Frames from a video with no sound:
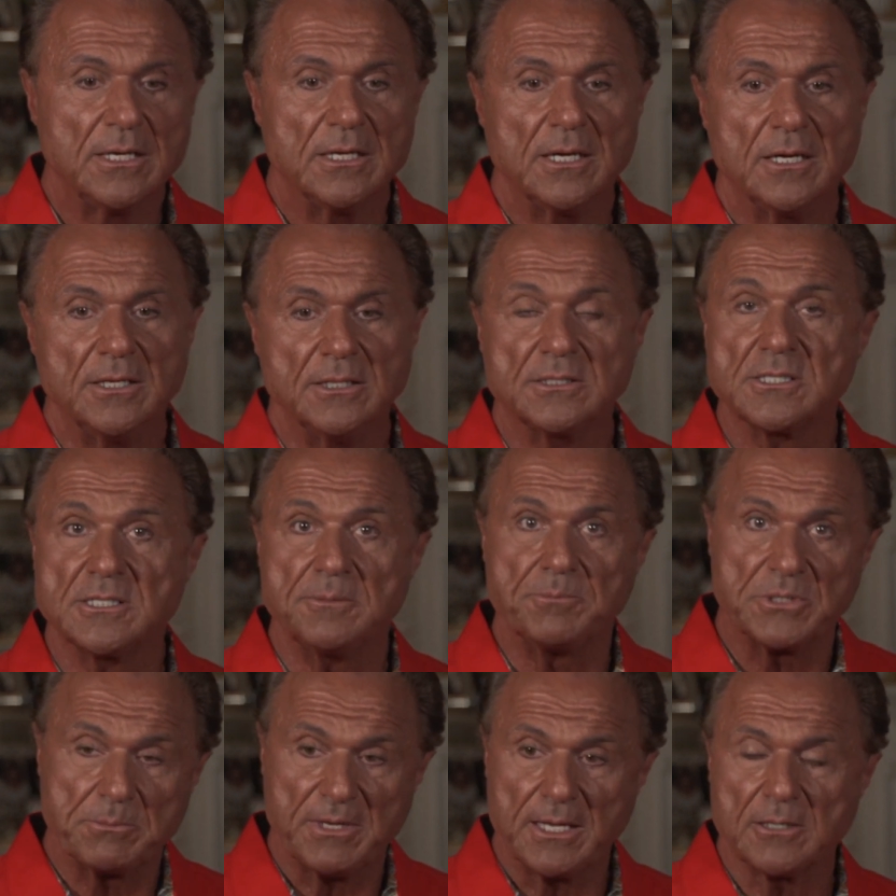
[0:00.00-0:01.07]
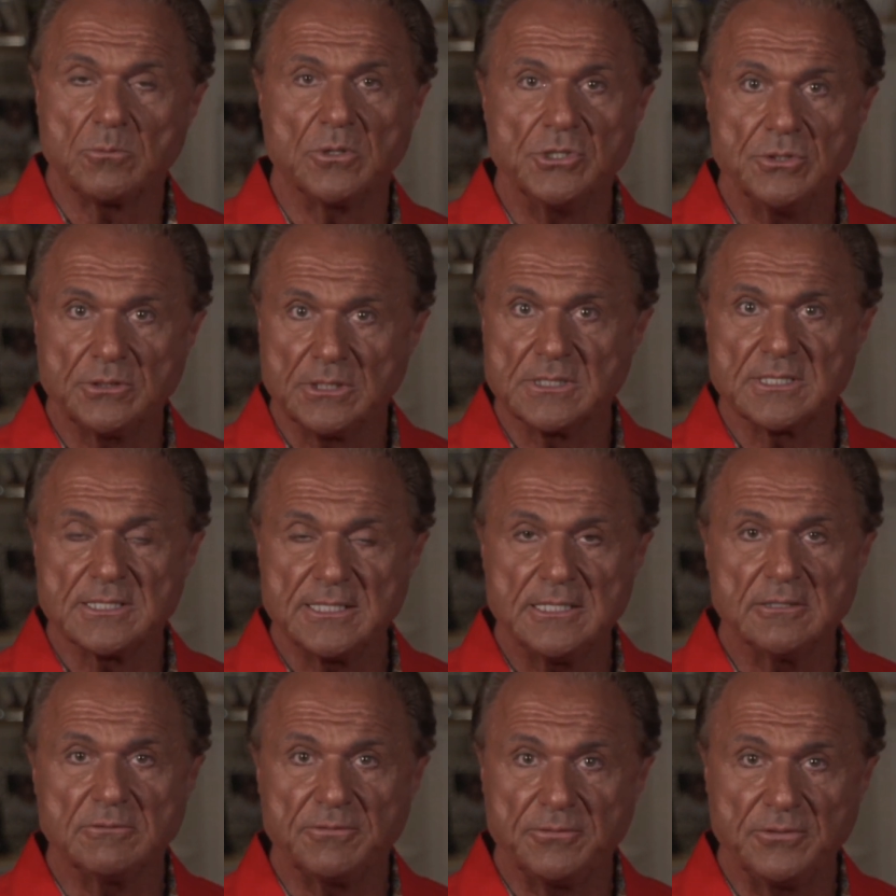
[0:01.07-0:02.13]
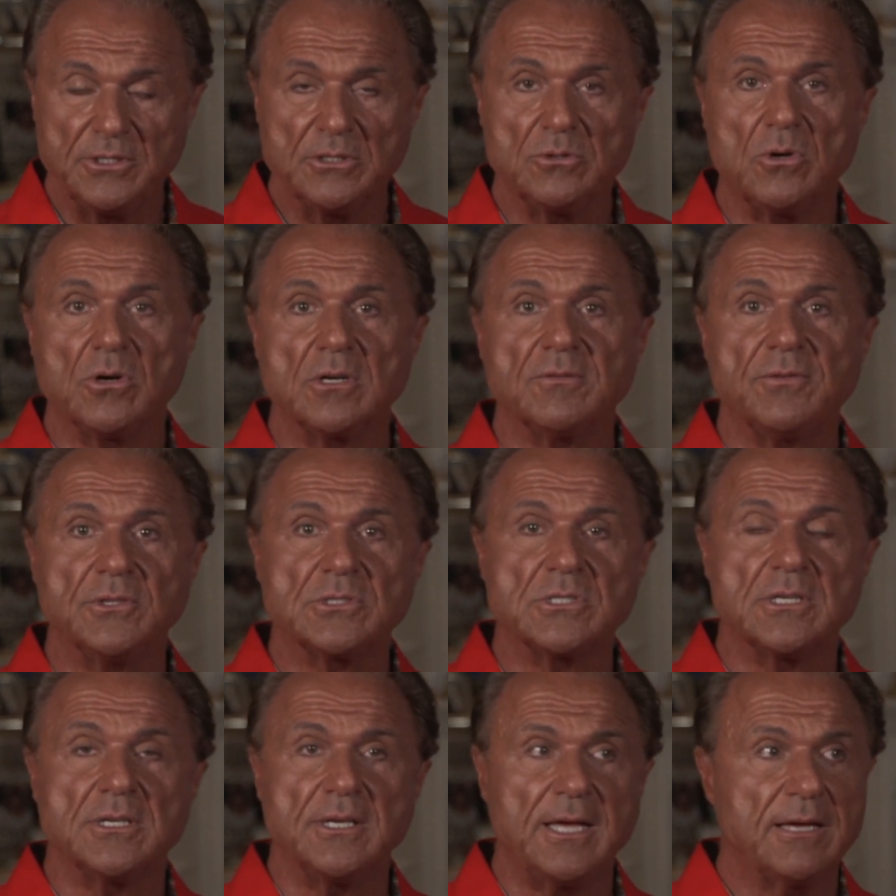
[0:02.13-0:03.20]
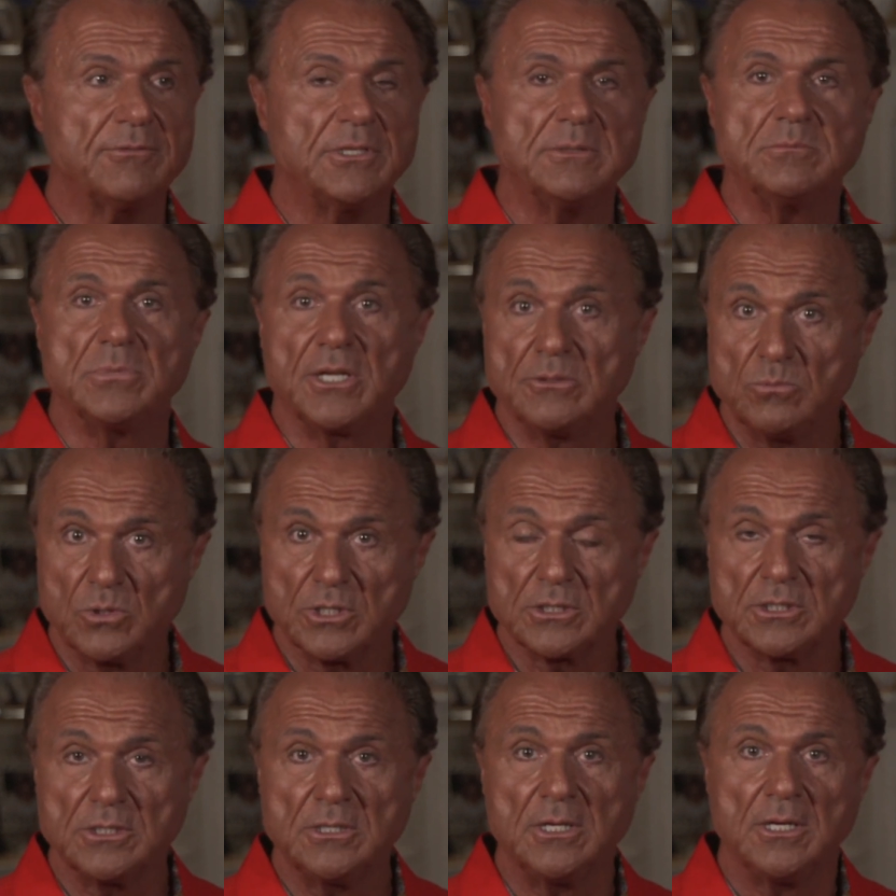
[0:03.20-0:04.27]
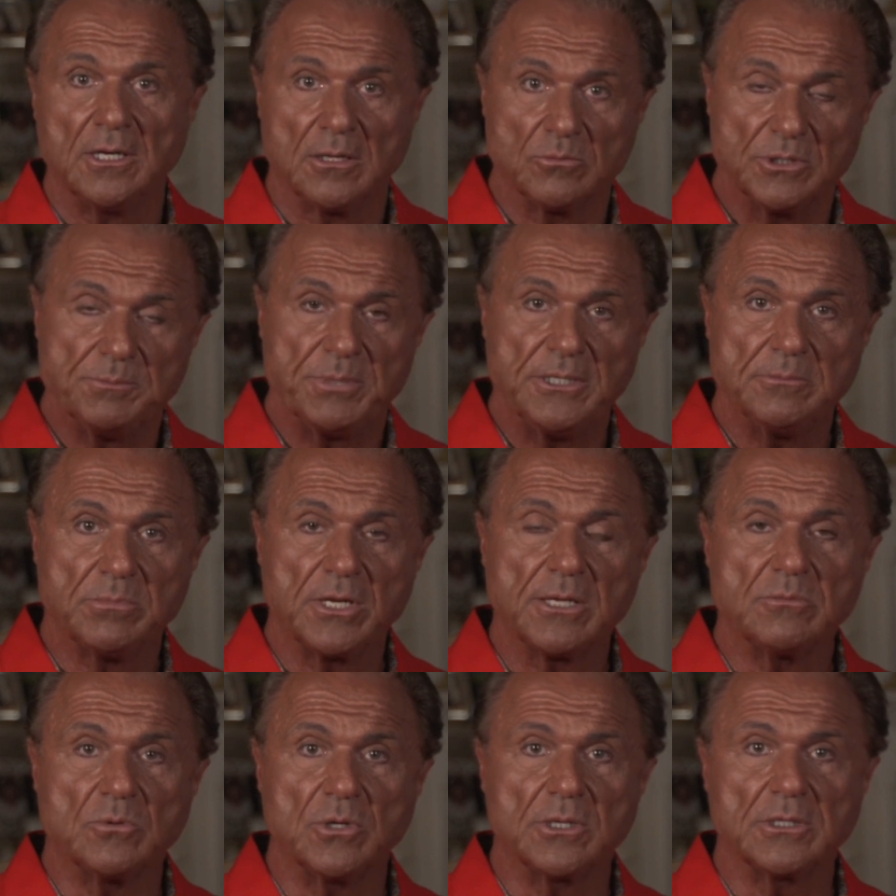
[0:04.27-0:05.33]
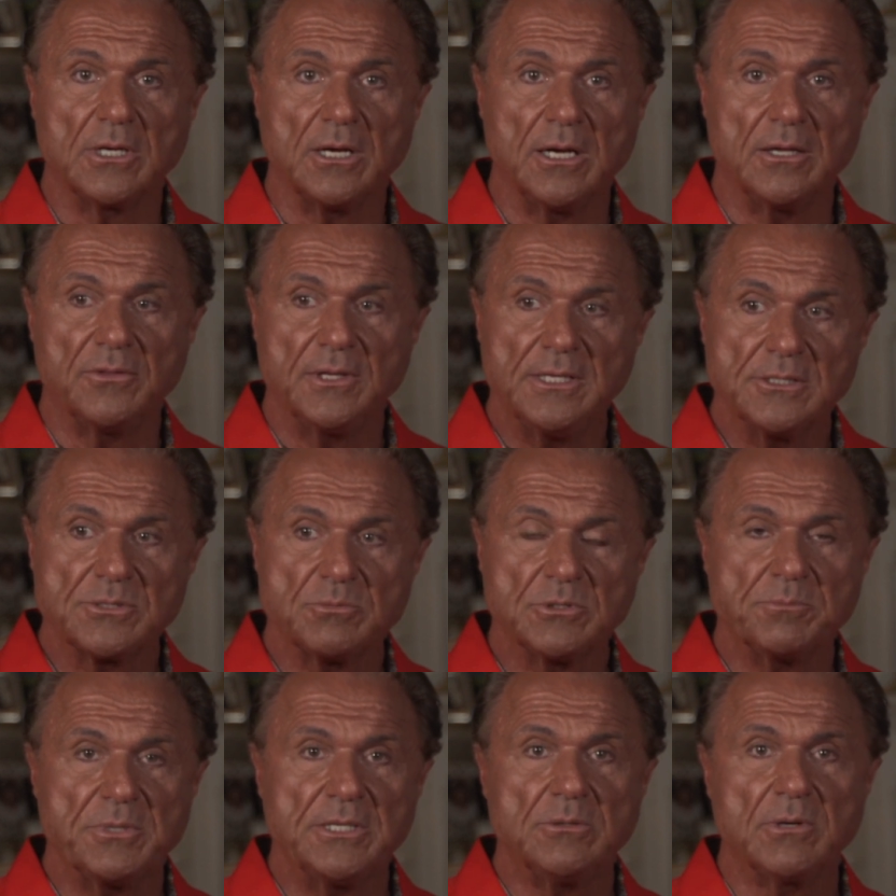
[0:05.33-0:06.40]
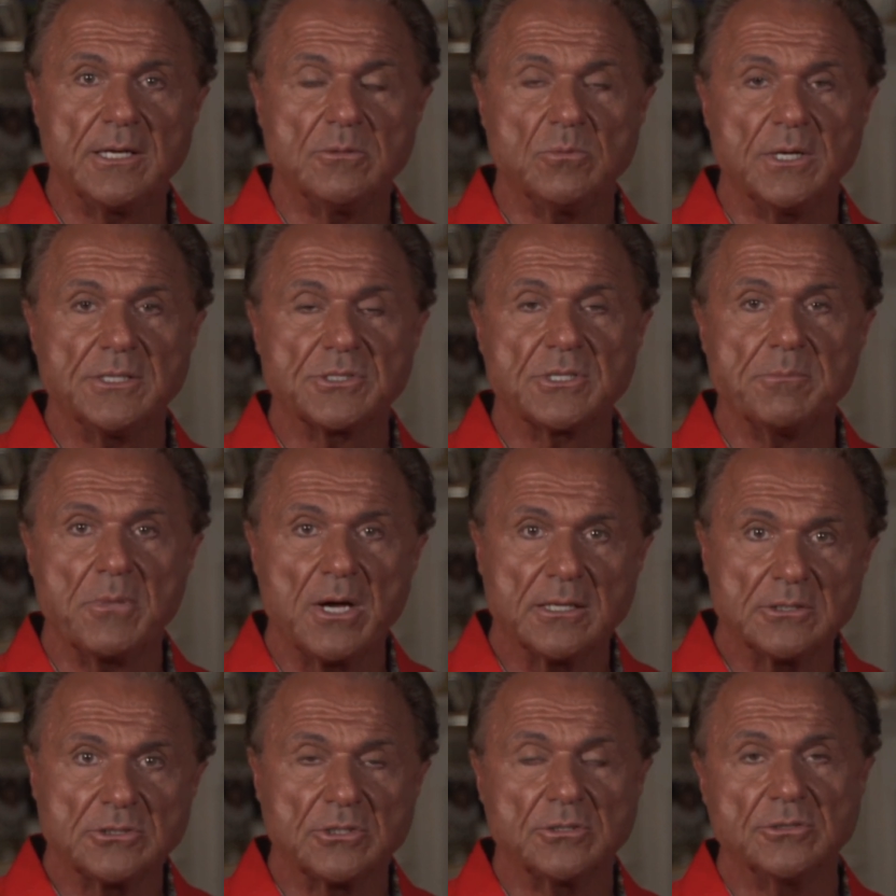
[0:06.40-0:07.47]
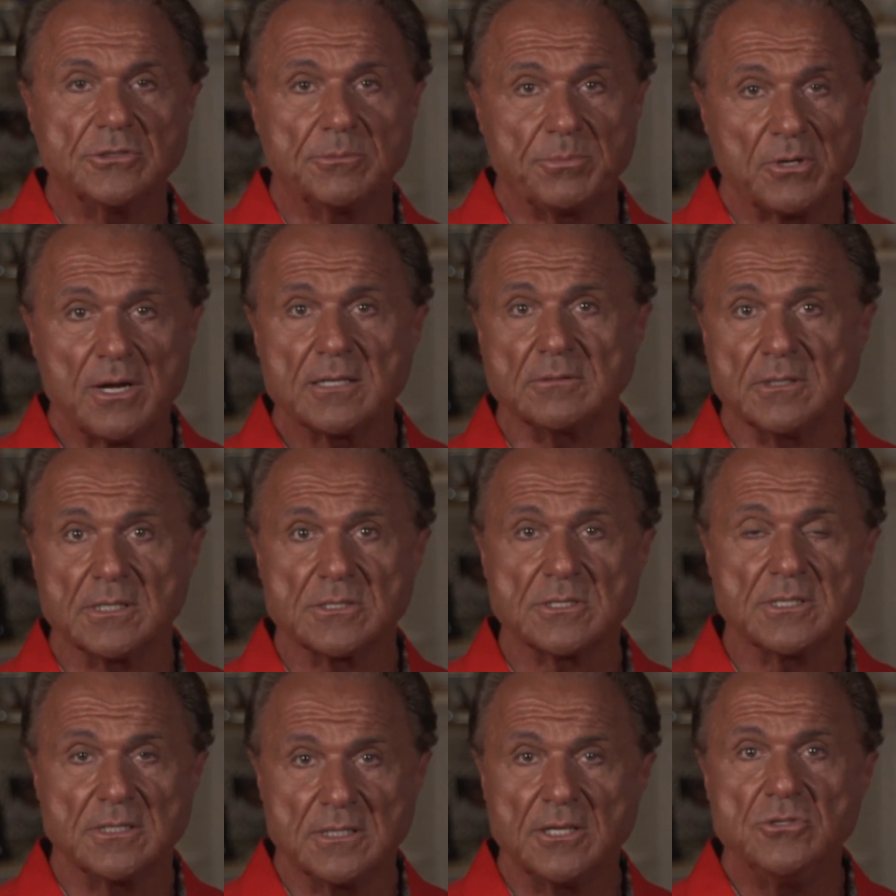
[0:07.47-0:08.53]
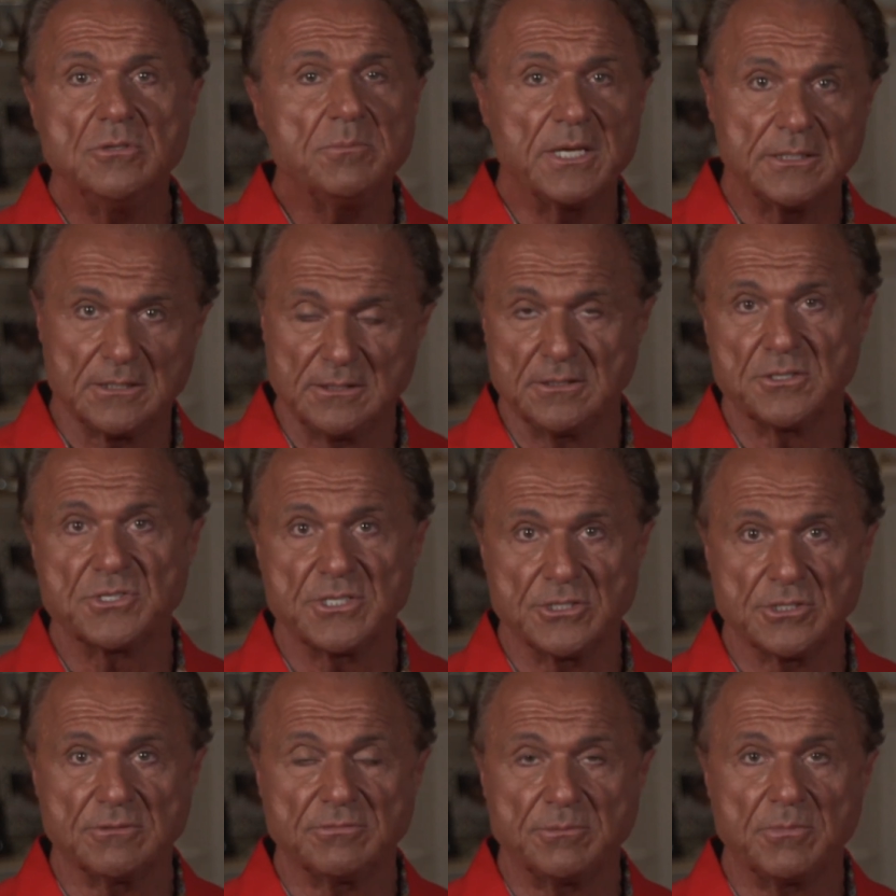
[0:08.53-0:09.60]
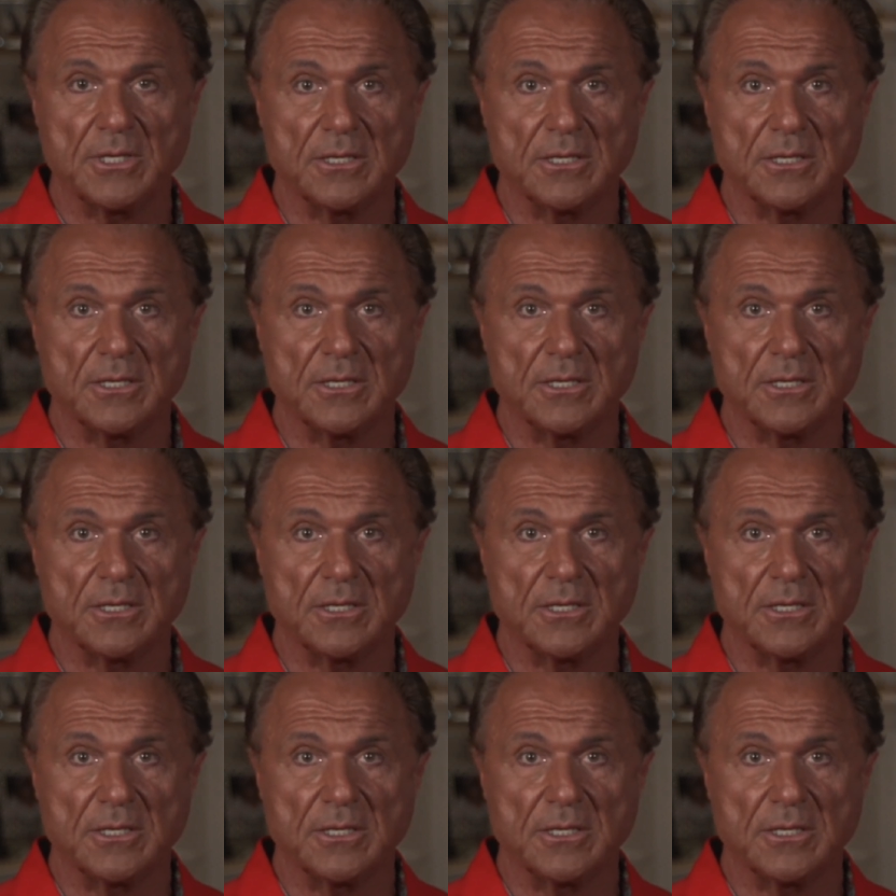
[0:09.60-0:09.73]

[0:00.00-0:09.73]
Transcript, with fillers: uh, it's symptomatic where you can see and feel or if it's having blood work repeat blood work, uh, these would be great ways to monitor your progress. And then you make the decision from